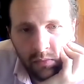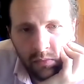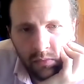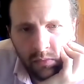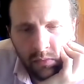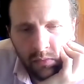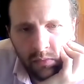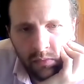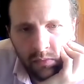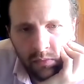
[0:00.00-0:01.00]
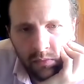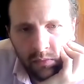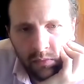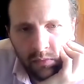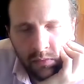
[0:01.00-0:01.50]

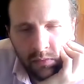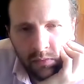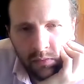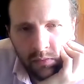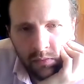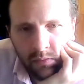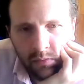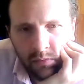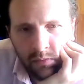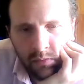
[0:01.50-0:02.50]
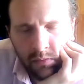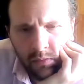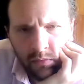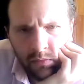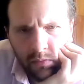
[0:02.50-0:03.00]

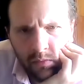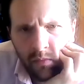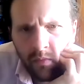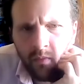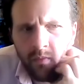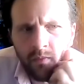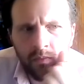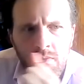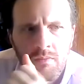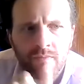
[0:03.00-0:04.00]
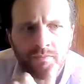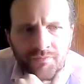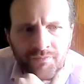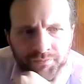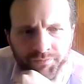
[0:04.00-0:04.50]

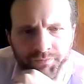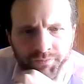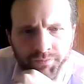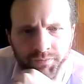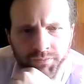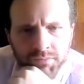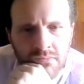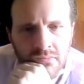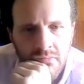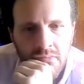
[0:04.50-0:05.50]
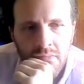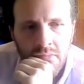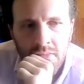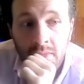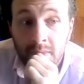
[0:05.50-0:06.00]

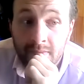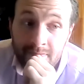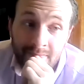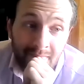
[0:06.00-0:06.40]
(not speaking)